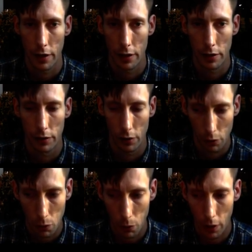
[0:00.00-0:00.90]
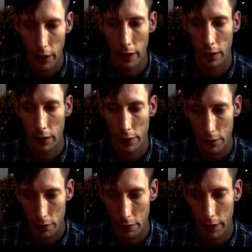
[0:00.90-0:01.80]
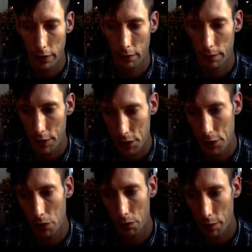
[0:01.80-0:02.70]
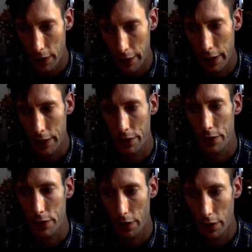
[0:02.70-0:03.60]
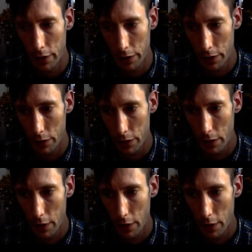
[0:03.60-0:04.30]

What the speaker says: and acquire a degree of physical fitness and